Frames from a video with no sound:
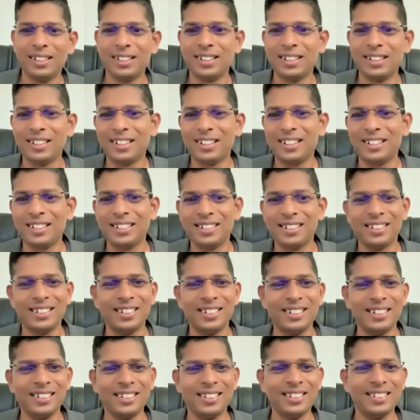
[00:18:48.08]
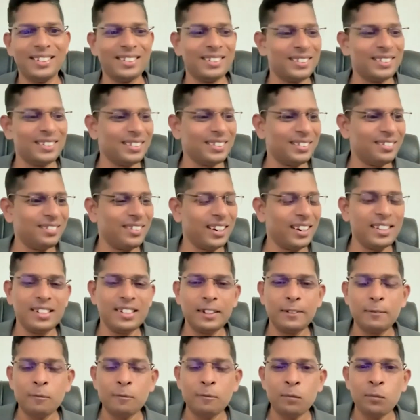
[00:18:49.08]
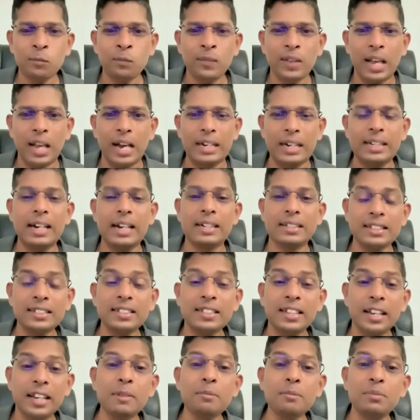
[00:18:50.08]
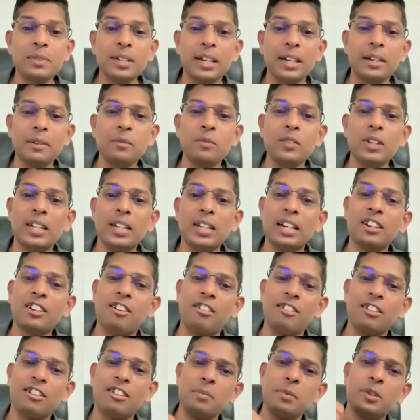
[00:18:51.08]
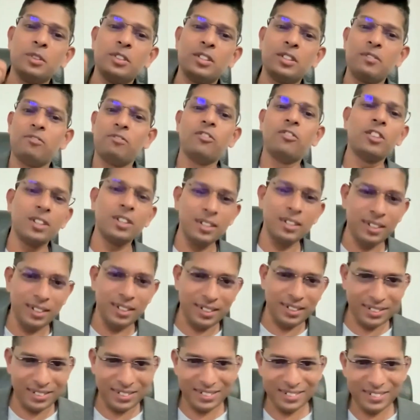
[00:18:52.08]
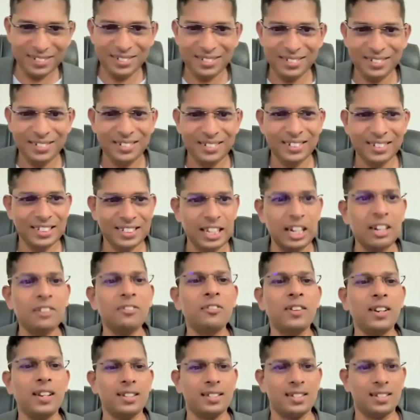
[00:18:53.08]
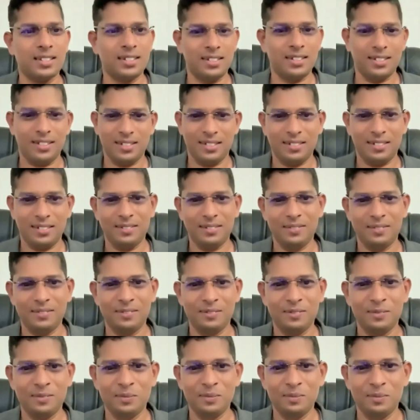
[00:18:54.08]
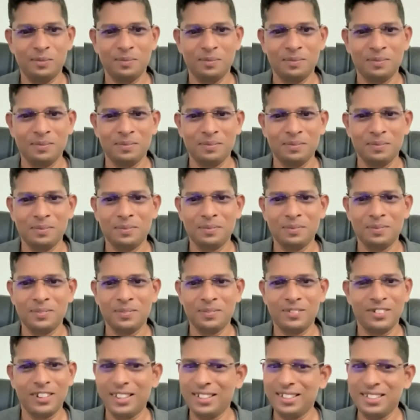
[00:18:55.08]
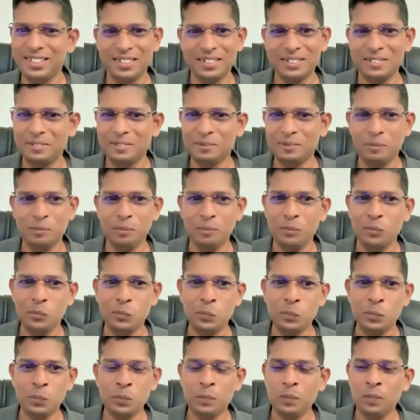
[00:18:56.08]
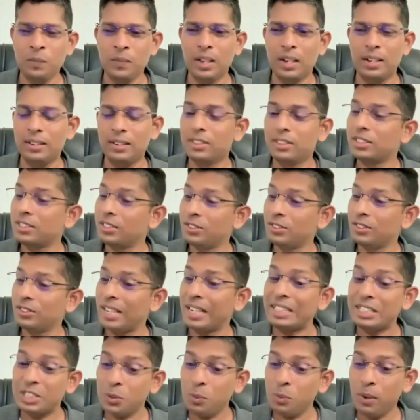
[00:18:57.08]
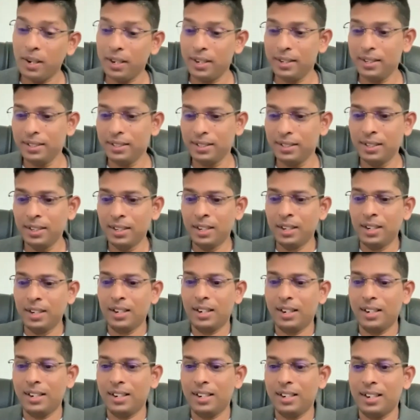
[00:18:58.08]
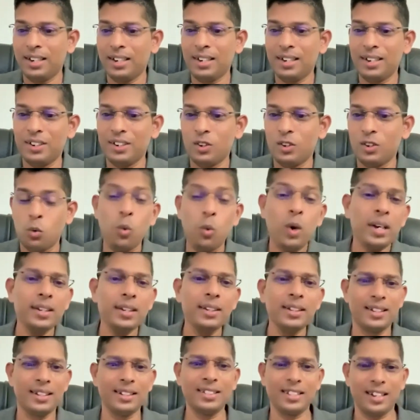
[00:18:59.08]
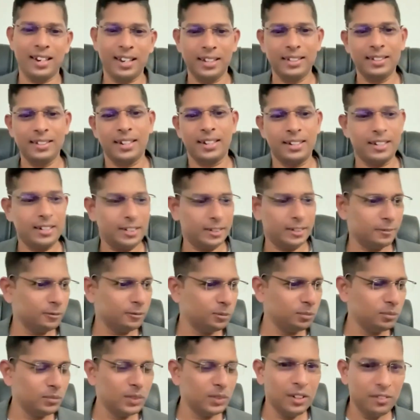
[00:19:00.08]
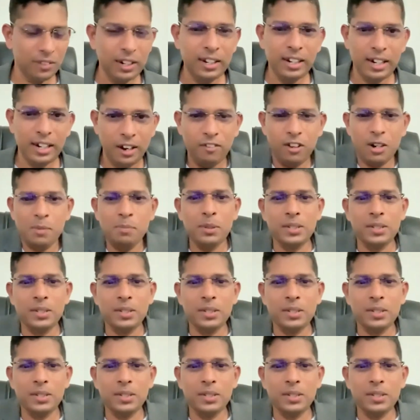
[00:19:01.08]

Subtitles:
right? And at the same time, we can contribute the world, selfless, right? So that's why it is like that. Even in our